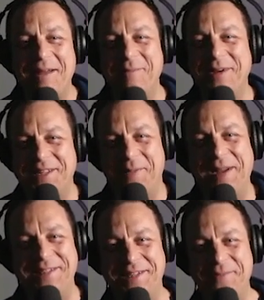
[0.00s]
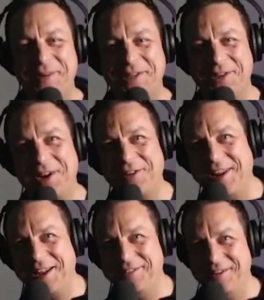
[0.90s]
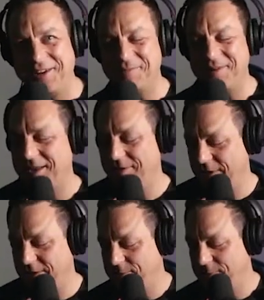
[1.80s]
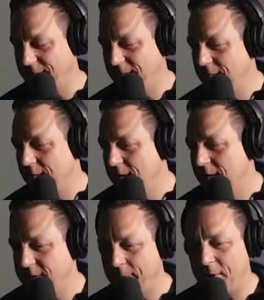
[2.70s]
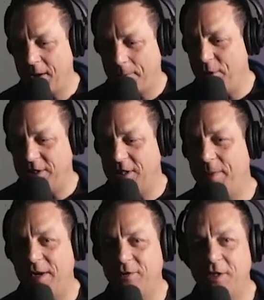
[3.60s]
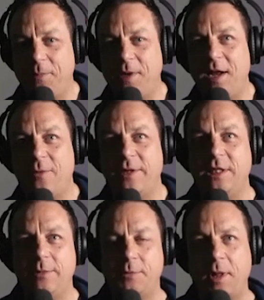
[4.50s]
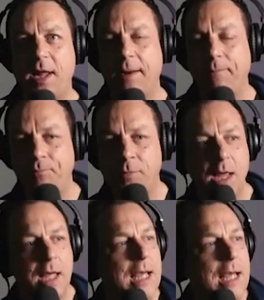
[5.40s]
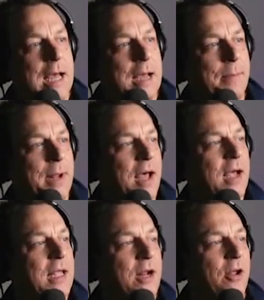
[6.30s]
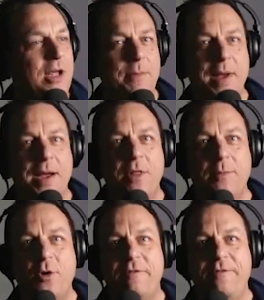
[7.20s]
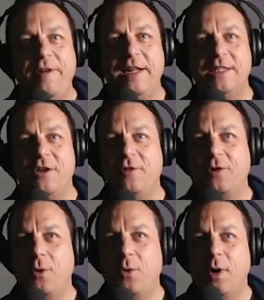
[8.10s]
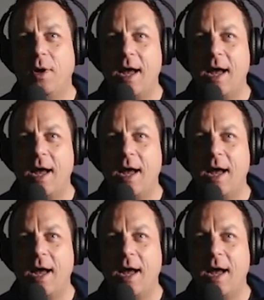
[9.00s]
must have been super triggering in looking back in retrospect. So I'd be like pushing the pedals of the piano when she was playing. But, you know, looking back with a more philosophical